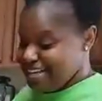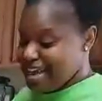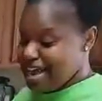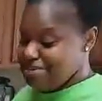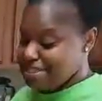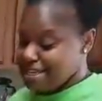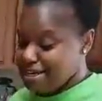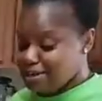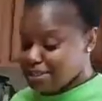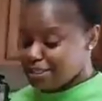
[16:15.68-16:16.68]
Knife
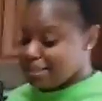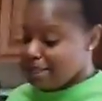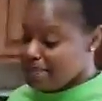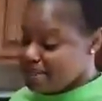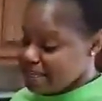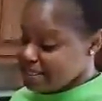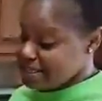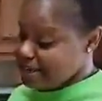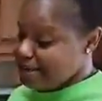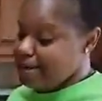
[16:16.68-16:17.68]
skills is something that's,
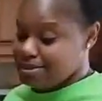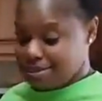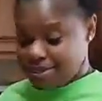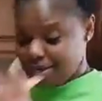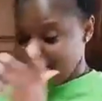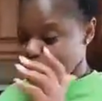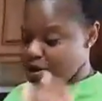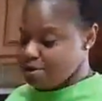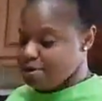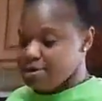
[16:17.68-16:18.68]
see, there you
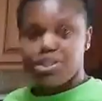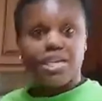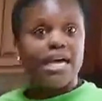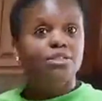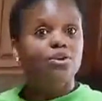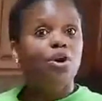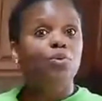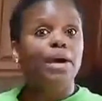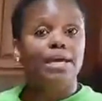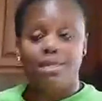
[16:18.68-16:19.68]
go. She has her
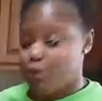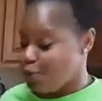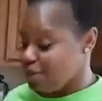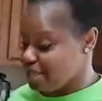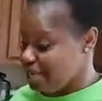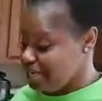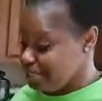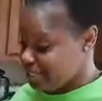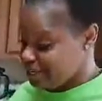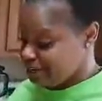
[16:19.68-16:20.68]
own way of doing things.
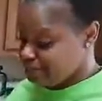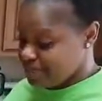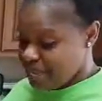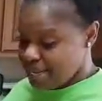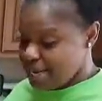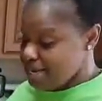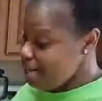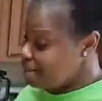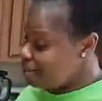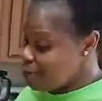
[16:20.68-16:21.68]
And there ain't
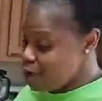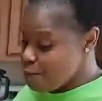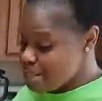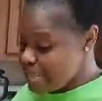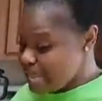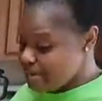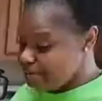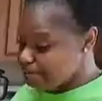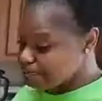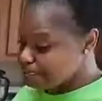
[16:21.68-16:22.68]
nothing wrong with that.
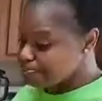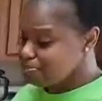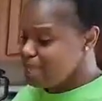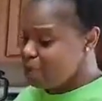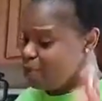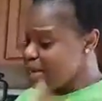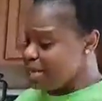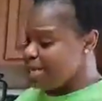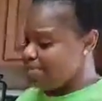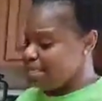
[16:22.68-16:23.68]
And we want
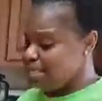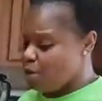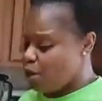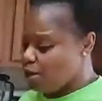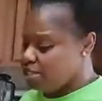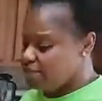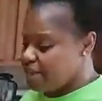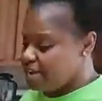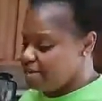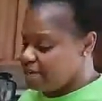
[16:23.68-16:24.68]
to get them as small, as
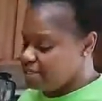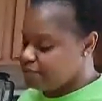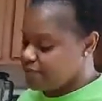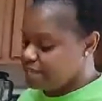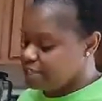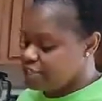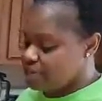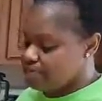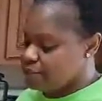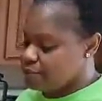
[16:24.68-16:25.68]
finely
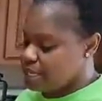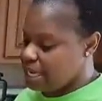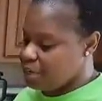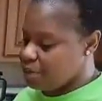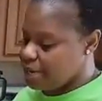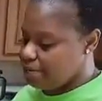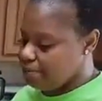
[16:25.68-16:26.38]
chopped as we can, okay?